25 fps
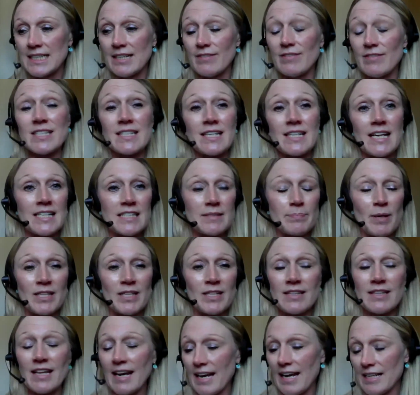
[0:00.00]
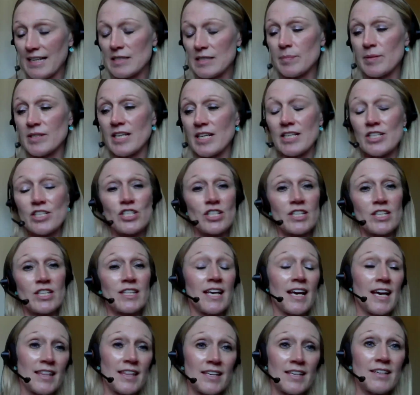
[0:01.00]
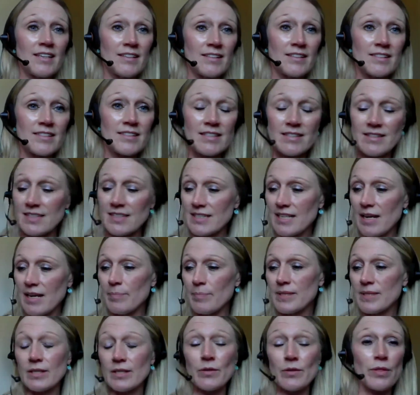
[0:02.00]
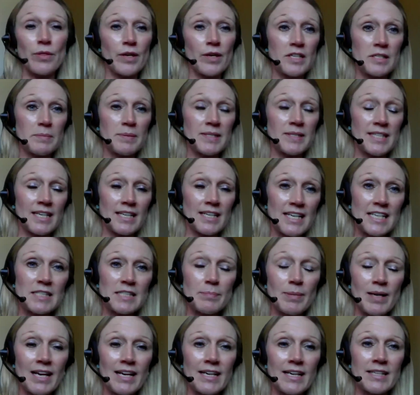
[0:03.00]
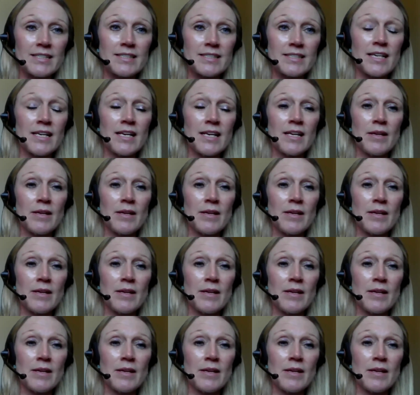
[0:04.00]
there is an expectation there that the 10% or 30% is paid